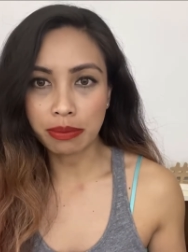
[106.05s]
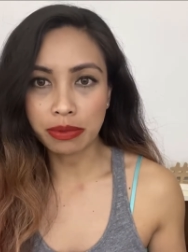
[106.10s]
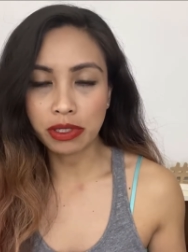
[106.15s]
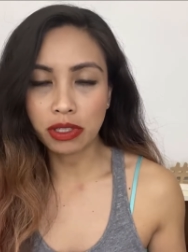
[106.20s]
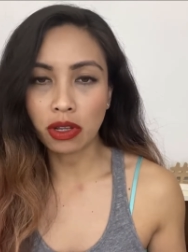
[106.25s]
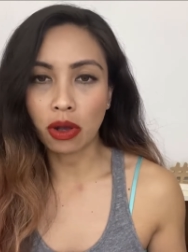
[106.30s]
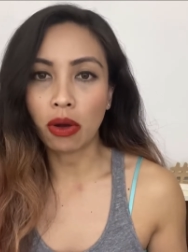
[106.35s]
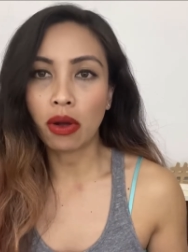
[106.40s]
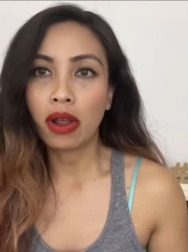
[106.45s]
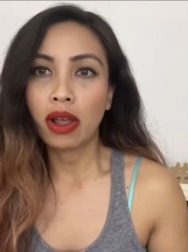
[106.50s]

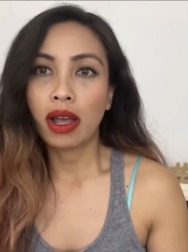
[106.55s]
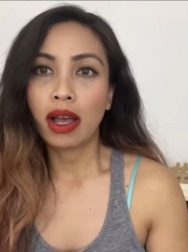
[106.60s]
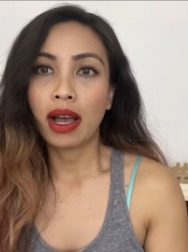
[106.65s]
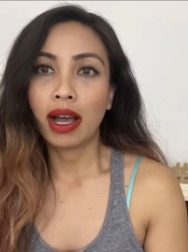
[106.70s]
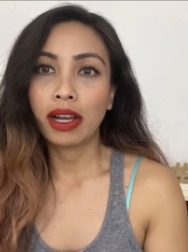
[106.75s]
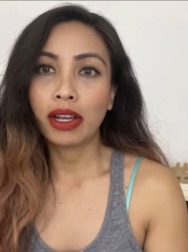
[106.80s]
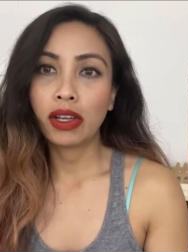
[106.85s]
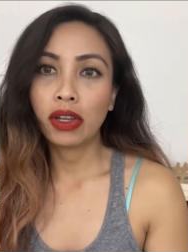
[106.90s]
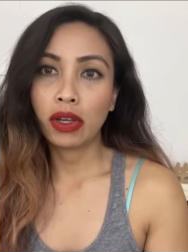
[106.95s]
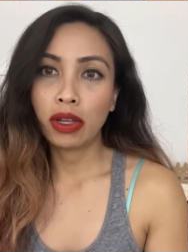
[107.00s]
So
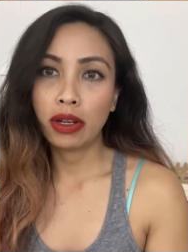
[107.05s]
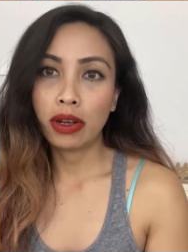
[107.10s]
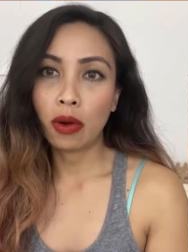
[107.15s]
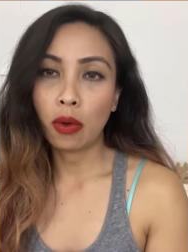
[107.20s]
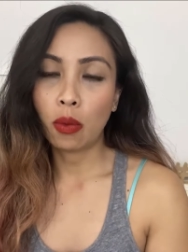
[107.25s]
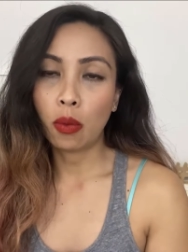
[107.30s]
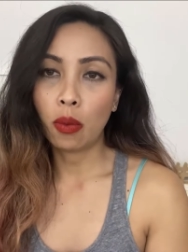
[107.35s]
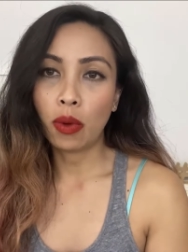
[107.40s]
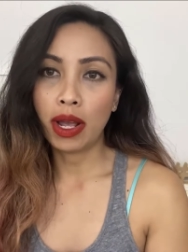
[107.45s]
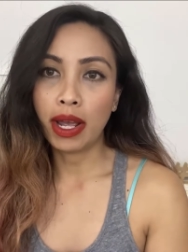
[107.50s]
a good
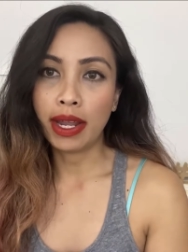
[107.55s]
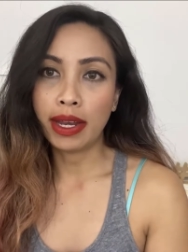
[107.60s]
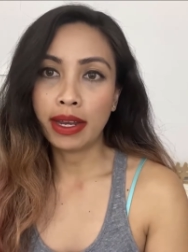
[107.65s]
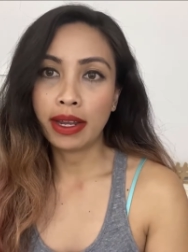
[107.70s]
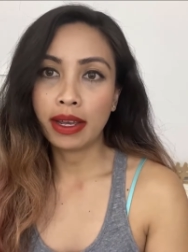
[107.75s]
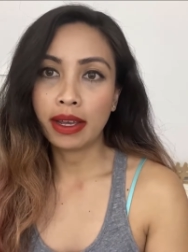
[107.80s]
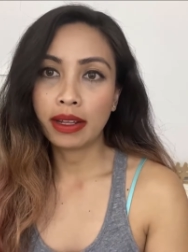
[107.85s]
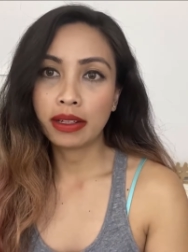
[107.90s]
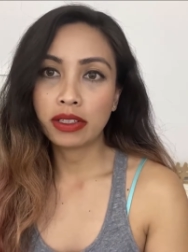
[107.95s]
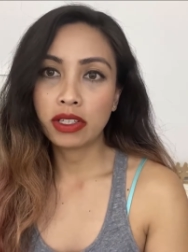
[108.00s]

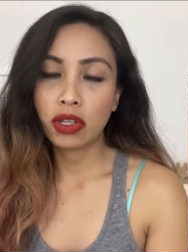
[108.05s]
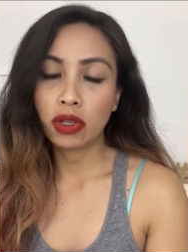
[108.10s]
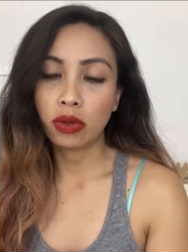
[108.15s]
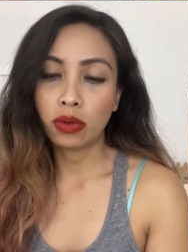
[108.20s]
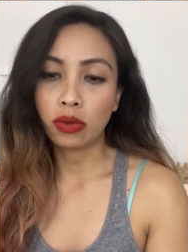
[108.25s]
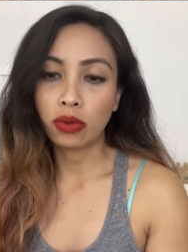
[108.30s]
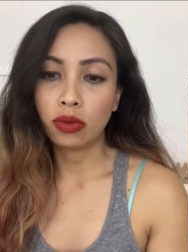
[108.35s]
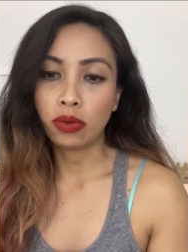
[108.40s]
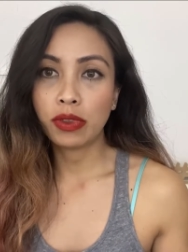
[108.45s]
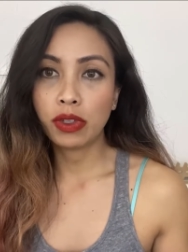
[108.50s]
one
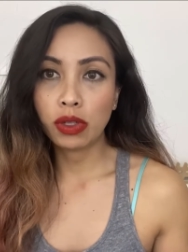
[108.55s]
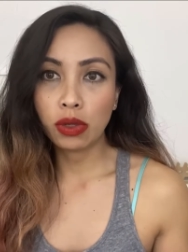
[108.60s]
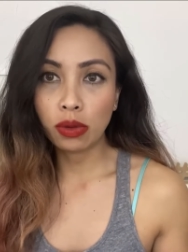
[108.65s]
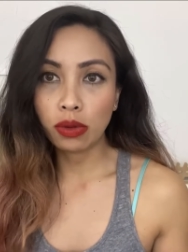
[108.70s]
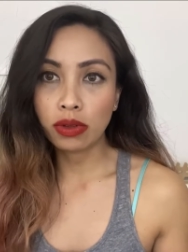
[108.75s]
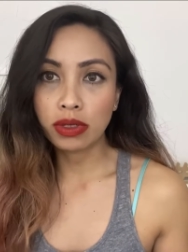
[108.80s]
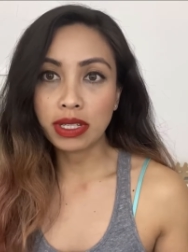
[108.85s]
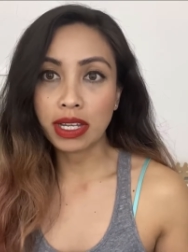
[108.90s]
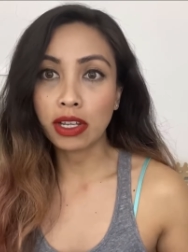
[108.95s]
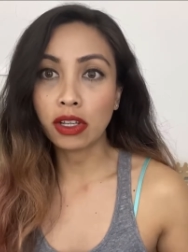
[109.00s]
to
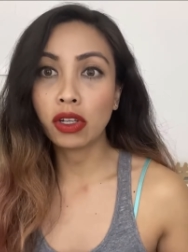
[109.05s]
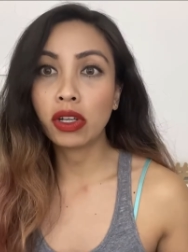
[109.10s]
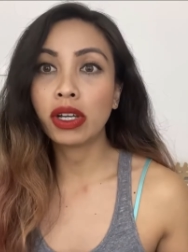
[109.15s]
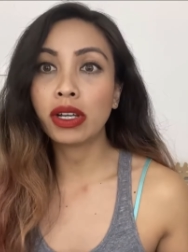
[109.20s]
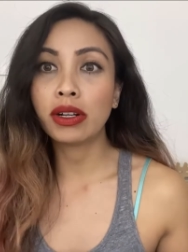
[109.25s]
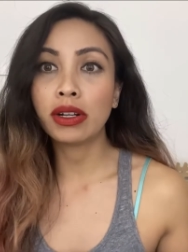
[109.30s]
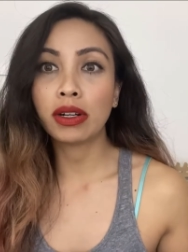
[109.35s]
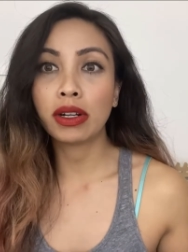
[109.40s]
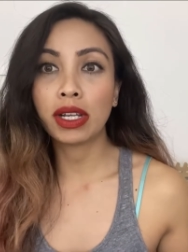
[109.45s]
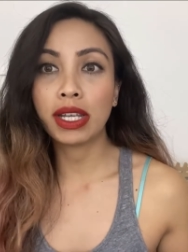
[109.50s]
use, a
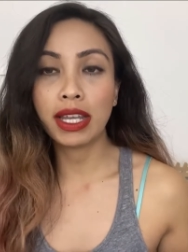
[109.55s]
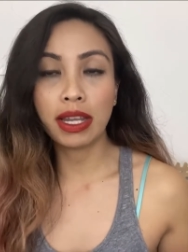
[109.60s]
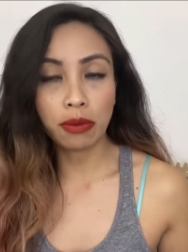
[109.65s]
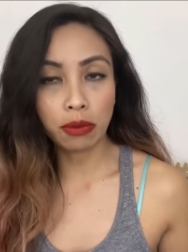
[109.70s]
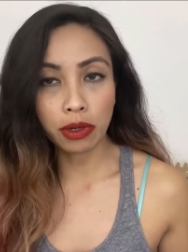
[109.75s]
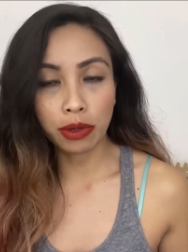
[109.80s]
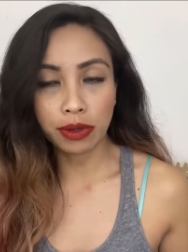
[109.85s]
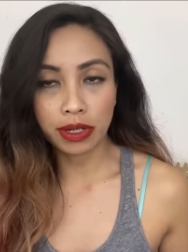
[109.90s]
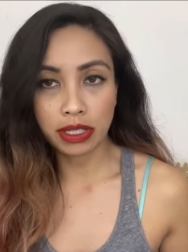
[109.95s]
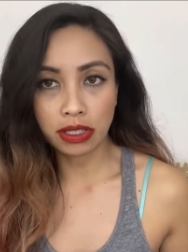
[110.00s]
good
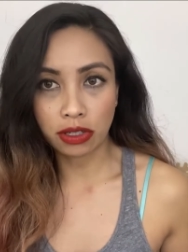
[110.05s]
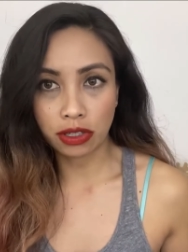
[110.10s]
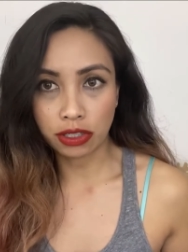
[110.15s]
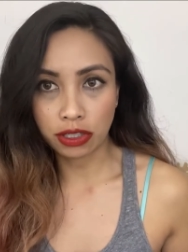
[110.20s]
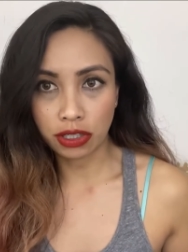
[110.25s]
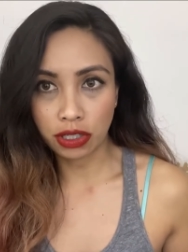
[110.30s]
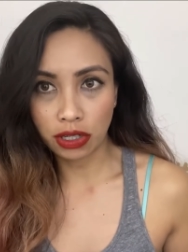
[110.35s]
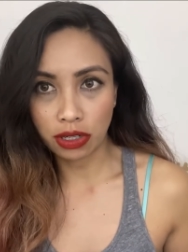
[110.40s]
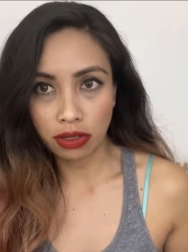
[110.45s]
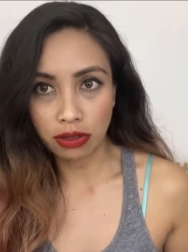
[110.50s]
keyword
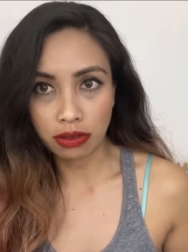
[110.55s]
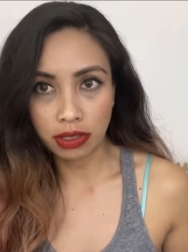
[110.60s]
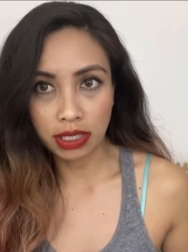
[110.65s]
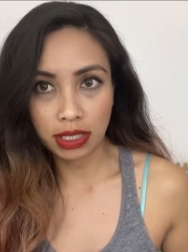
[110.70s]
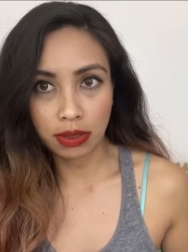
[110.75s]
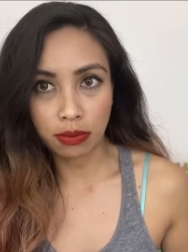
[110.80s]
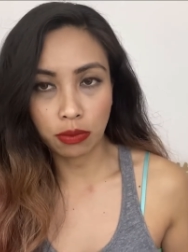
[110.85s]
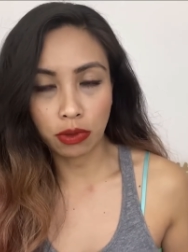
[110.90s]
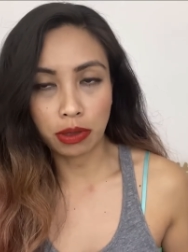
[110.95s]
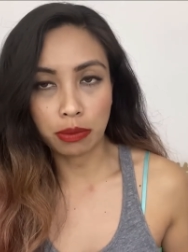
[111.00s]
research to
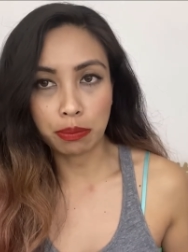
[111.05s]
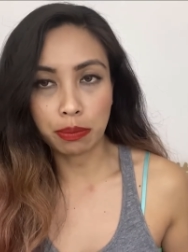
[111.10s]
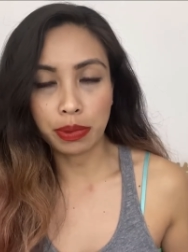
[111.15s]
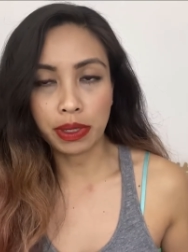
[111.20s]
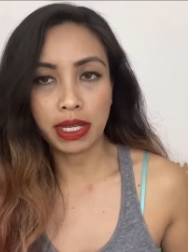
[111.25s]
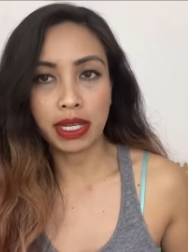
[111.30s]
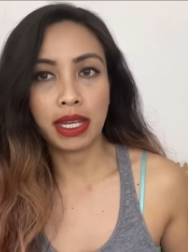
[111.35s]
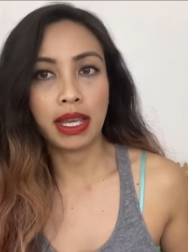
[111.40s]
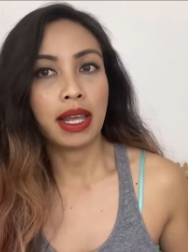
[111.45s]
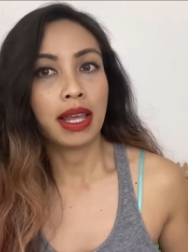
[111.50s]
use would
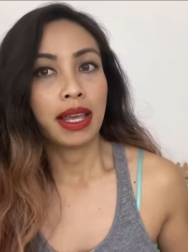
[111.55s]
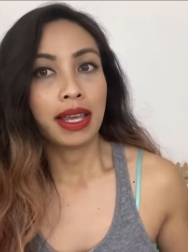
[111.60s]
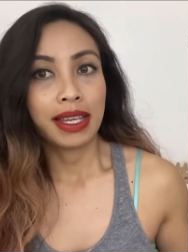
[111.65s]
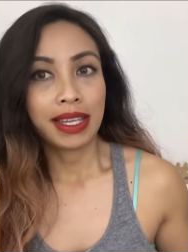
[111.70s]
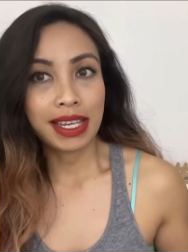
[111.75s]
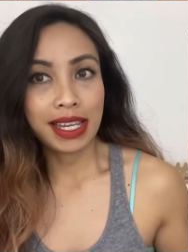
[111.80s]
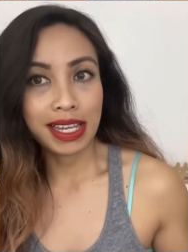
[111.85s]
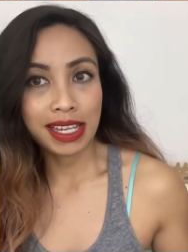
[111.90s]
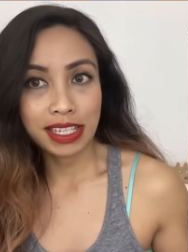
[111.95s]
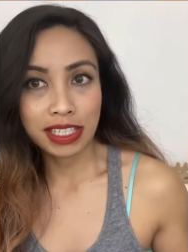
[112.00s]
be
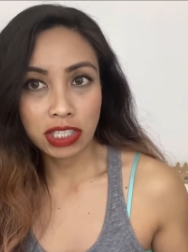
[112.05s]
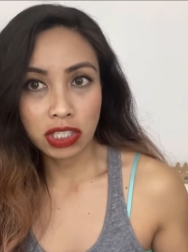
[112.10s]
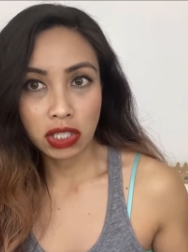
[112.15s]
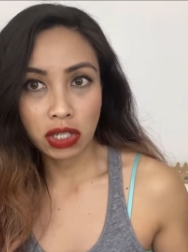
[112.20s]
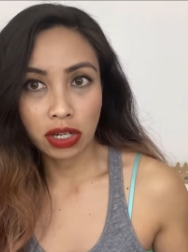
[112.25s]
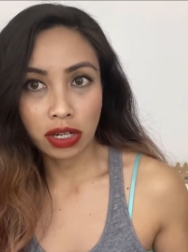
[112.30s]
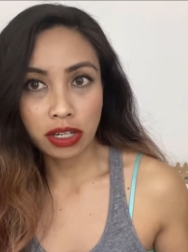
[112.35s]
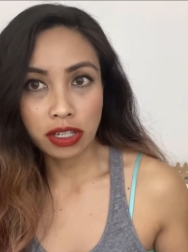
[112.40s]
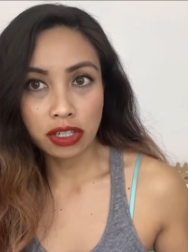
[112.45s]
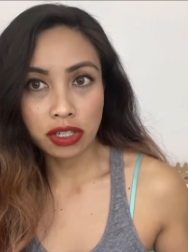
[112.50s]
Key
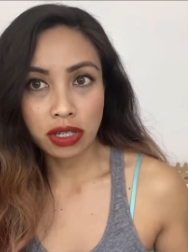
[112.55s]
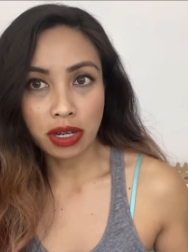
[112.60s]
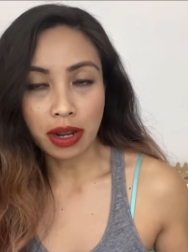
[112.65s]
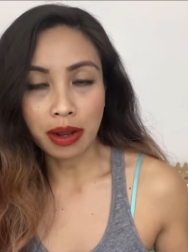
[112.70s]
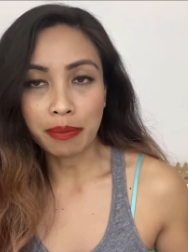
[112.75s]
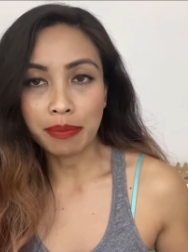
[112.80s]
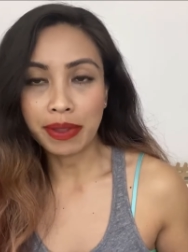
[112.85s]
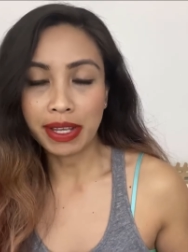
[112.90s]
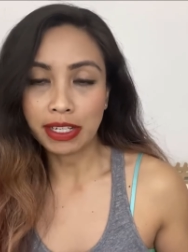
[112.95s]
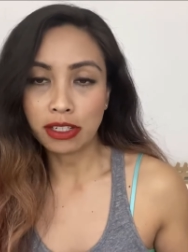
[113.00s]
Search.
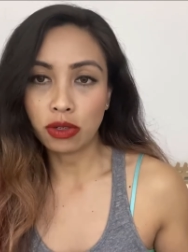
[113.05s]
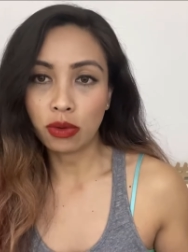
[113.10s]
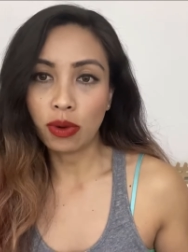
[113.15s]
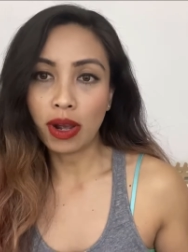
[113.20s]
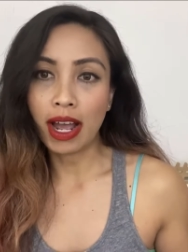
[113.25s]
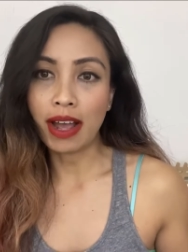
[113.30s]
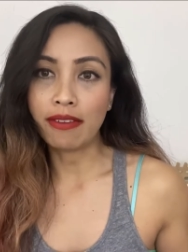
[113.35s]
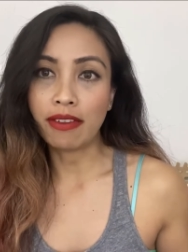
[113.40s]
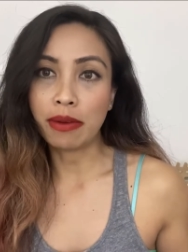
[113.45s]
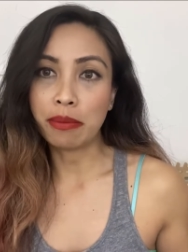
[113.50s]
They do
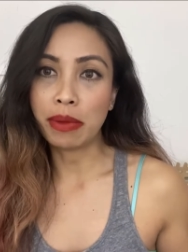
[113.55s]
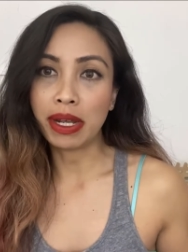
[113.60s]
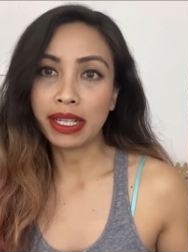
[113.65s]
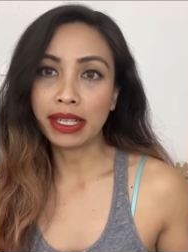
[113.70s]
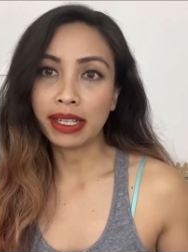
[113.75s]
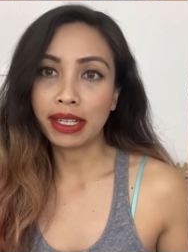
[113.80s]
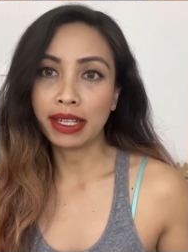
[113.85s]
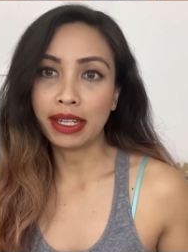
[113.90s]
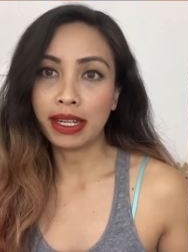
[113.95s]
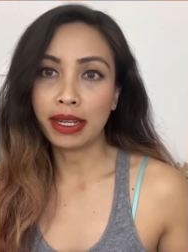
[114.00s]
have a
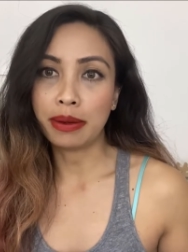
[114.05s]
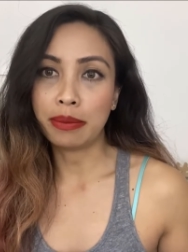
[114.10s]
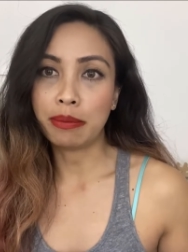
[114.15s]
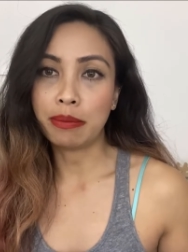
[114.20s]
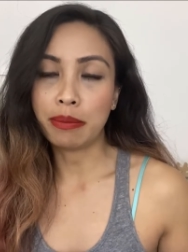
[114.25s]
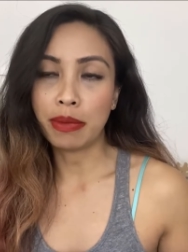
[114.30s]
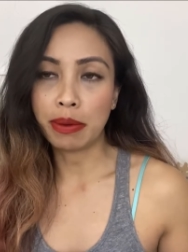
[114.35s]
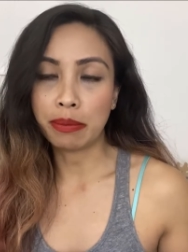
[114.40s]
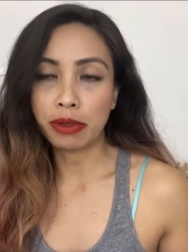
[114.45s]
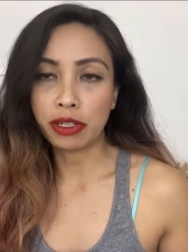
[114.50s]
monthly
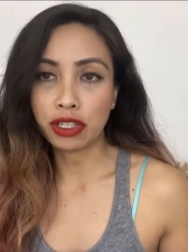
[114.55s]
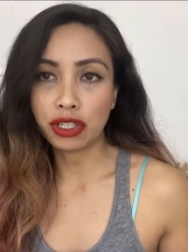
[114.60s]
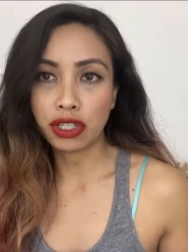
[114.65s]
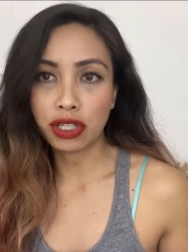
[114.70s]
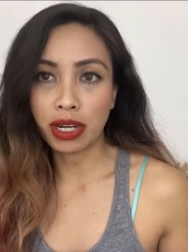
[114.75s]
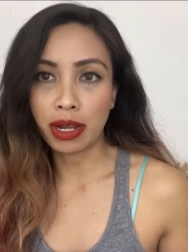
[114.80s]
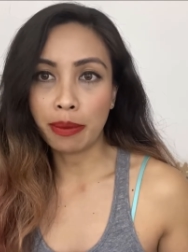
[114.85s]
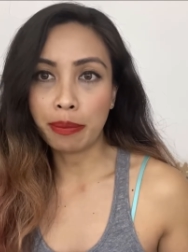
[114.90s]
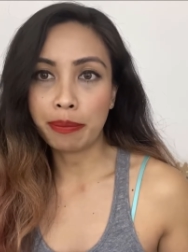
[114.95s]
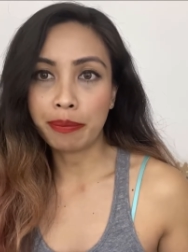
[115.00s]

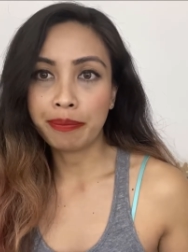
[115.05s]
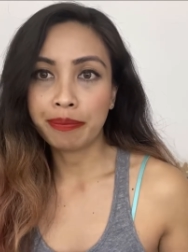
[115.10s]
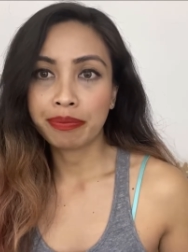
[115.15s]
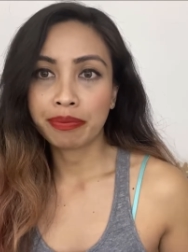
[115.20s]
membership,